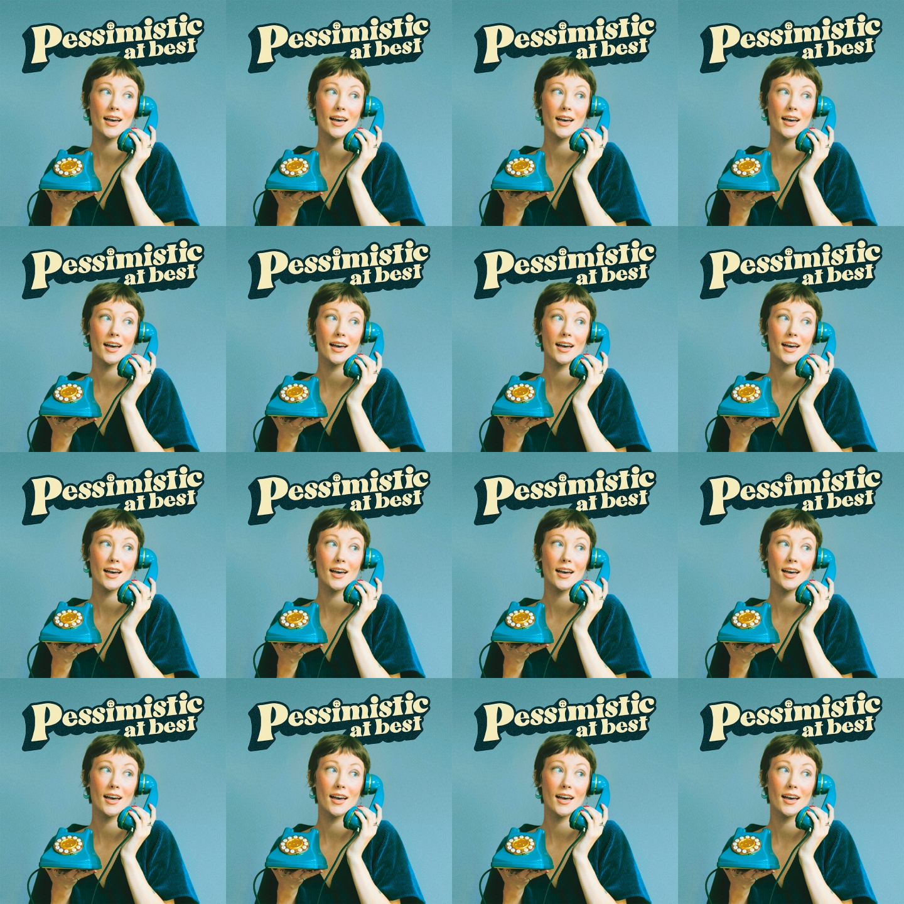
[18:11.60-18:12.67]

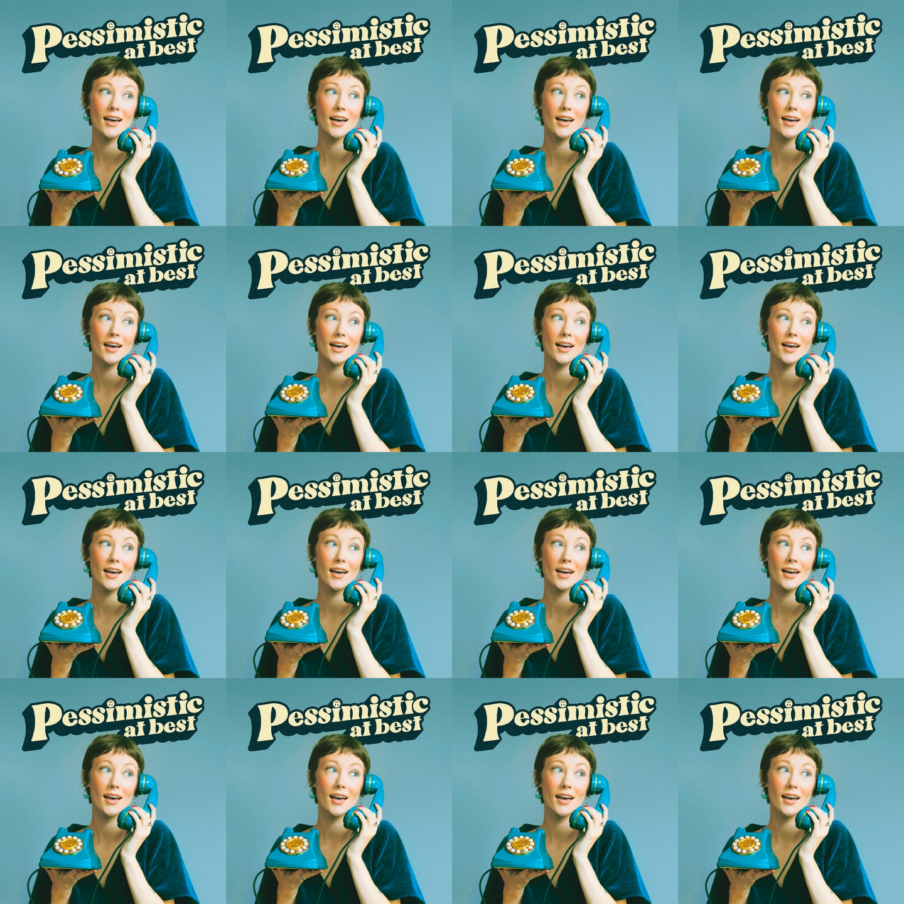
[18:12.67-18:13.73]

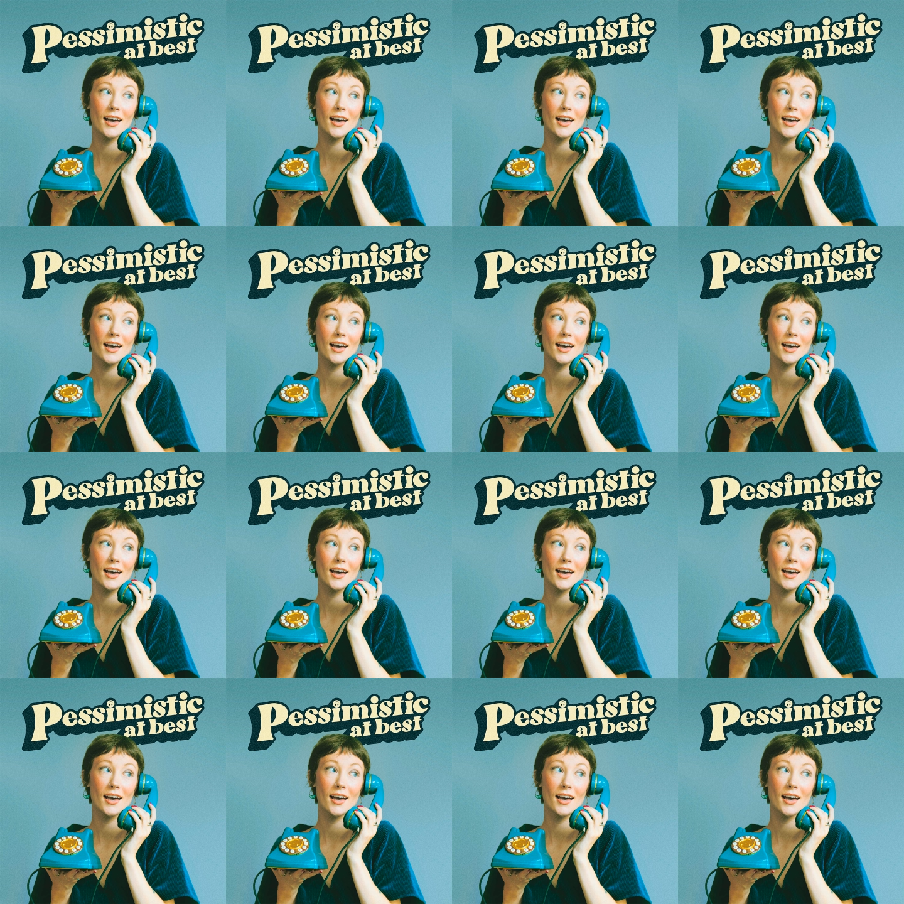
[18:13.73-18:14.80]

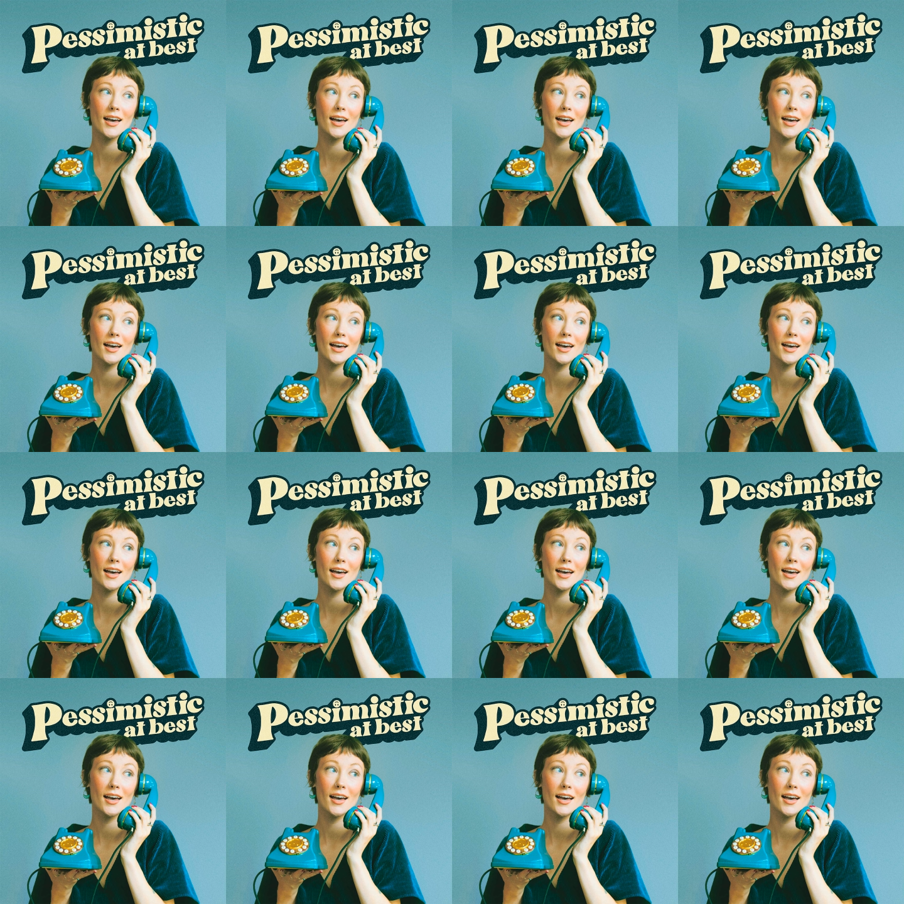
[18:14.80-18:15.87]

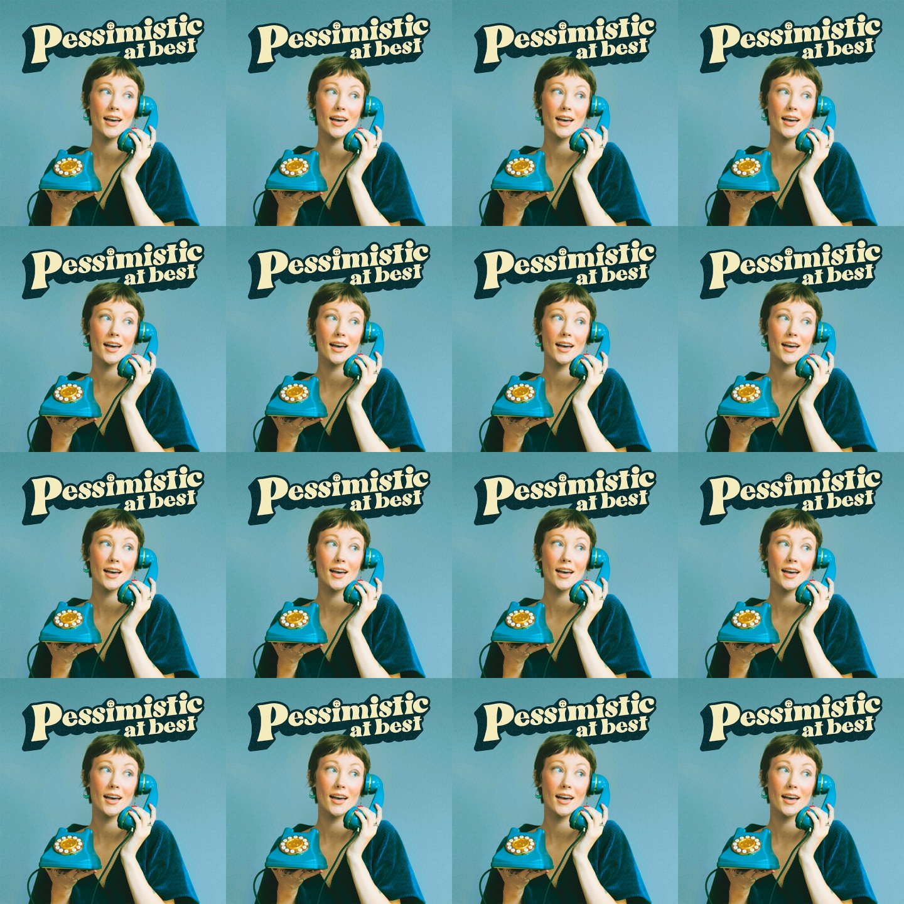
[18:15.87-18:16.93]

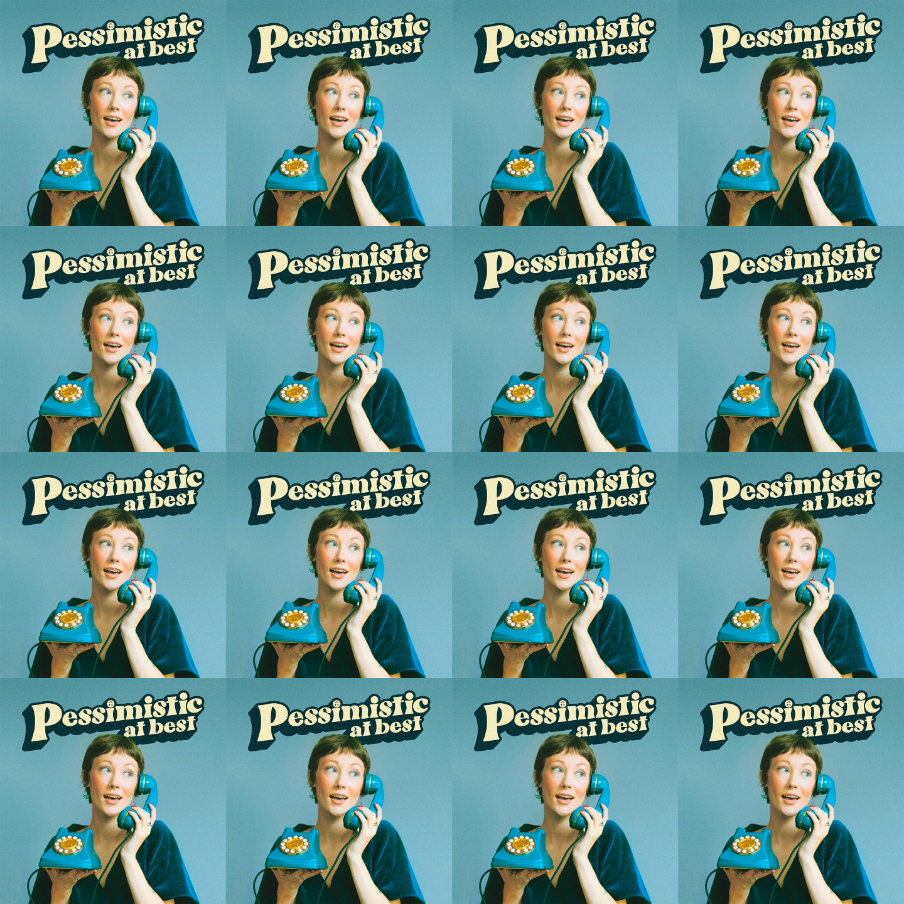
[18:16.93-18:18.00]

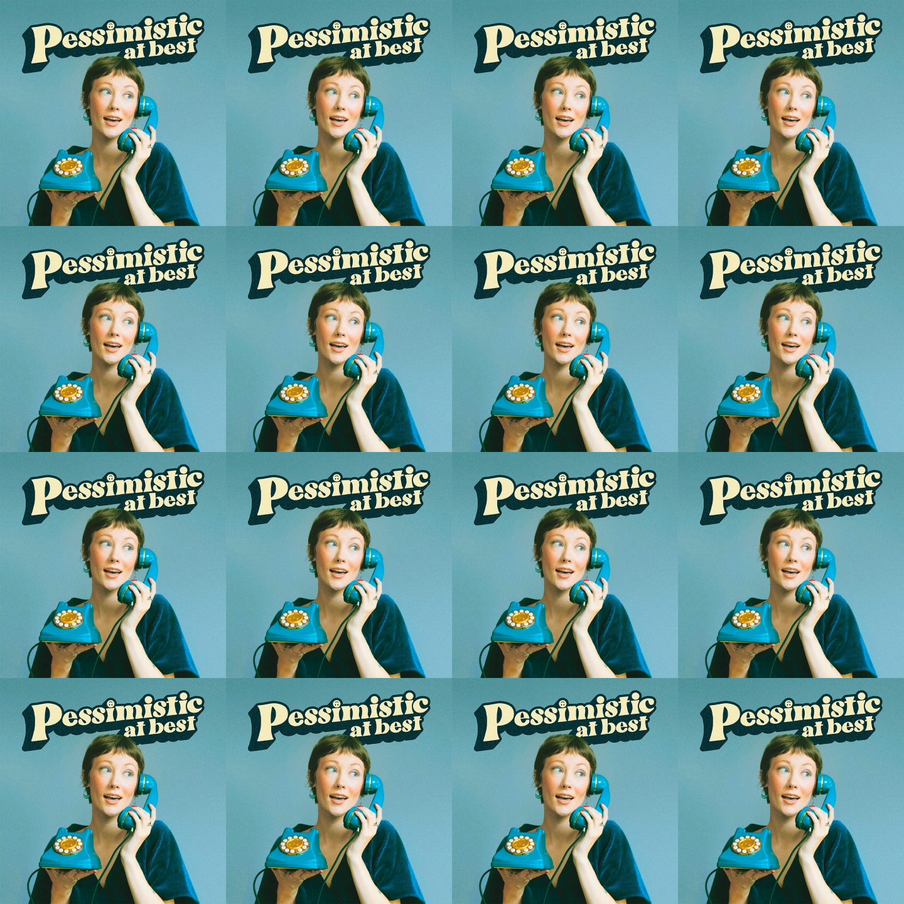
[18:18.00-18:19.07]

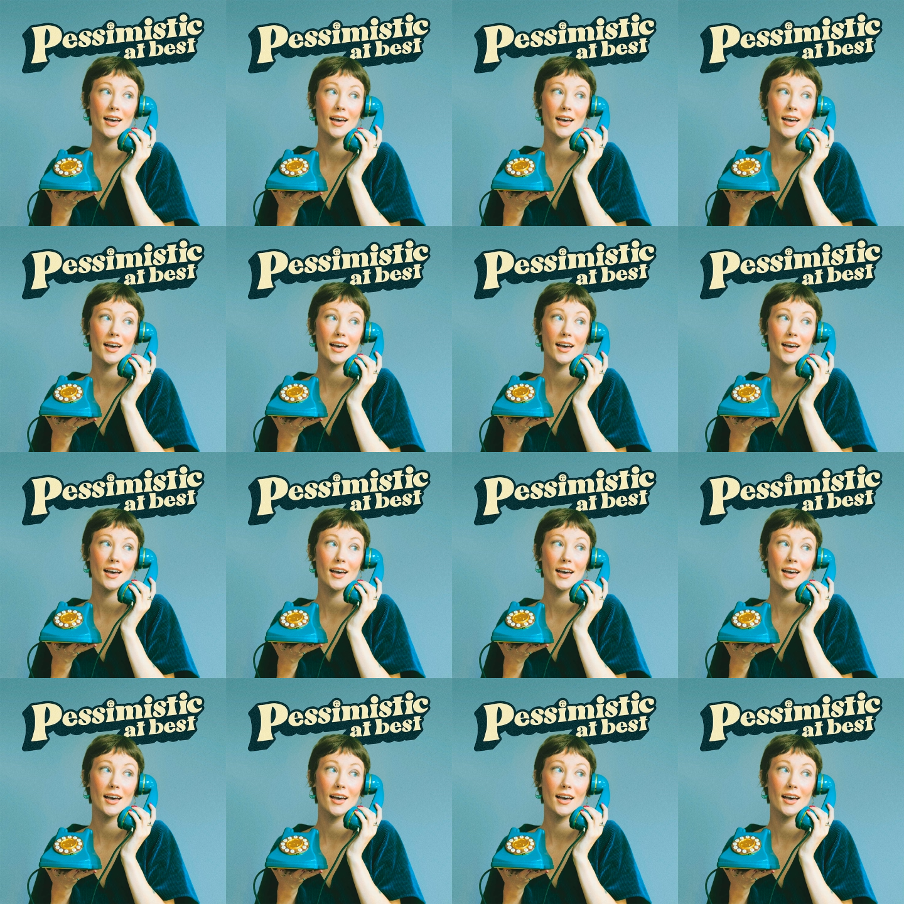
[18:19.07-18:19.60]
(no lip movement)